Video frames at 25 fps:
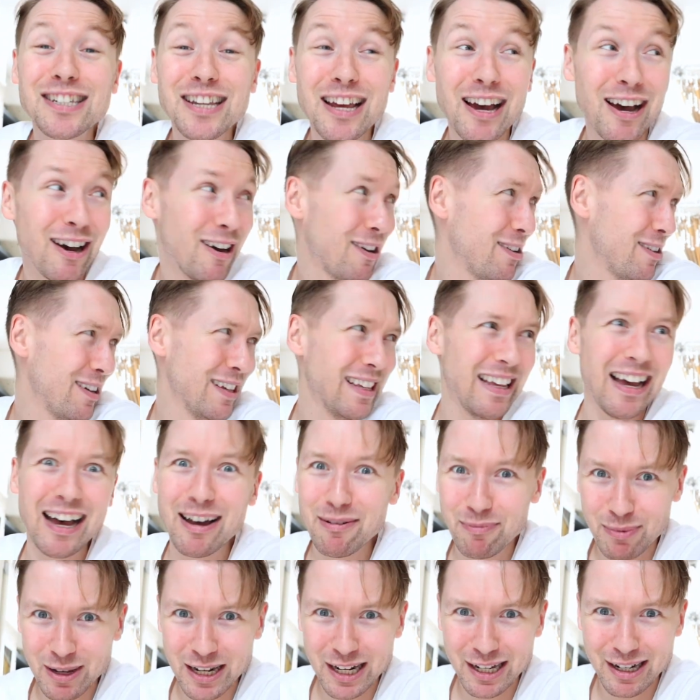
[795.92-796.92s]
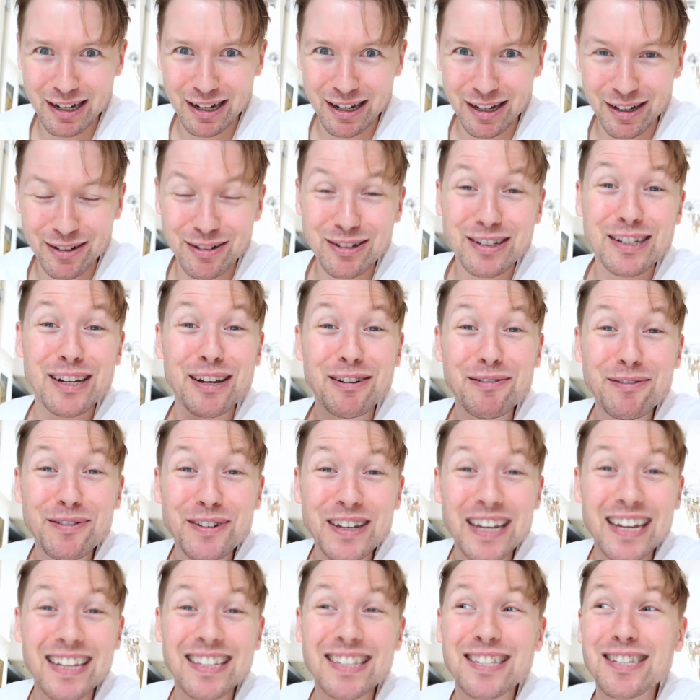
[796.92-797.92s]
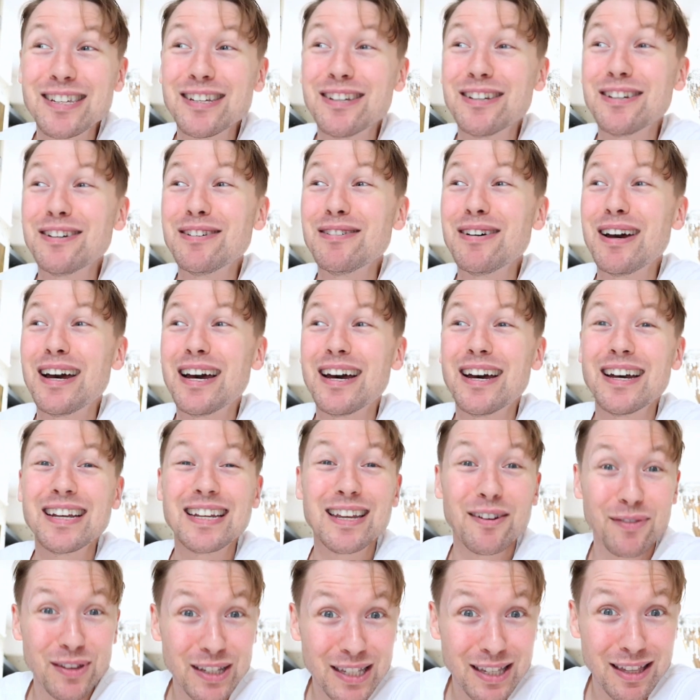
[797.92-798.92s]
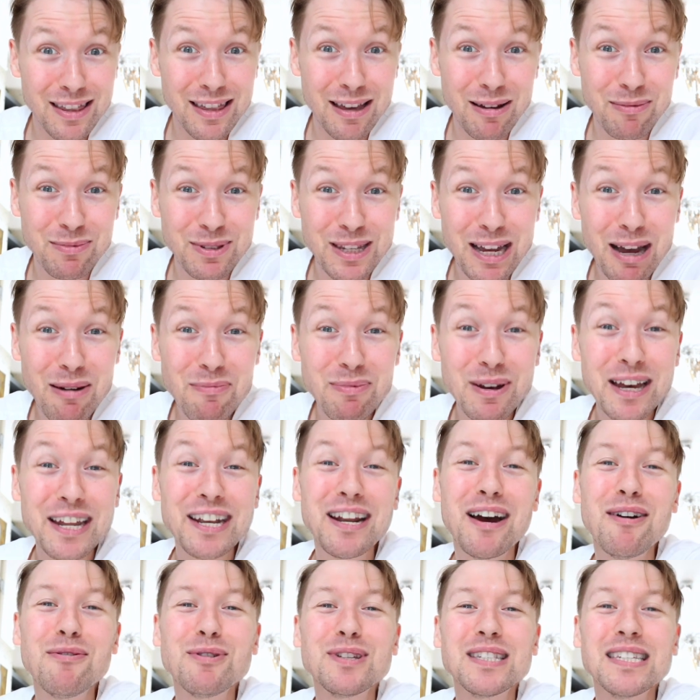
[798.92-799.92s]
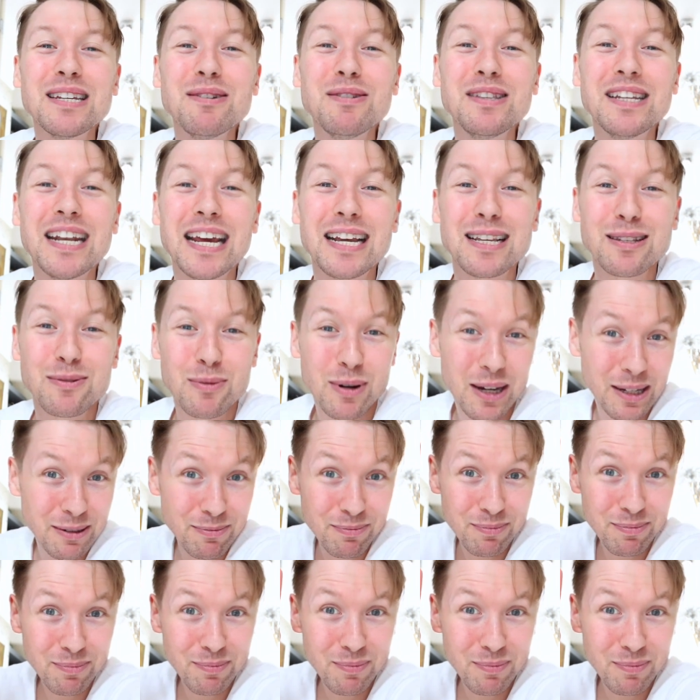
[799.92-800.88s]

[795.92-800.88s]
I better go. Don't forget to give this a thumbs up, and I will see you in the next one.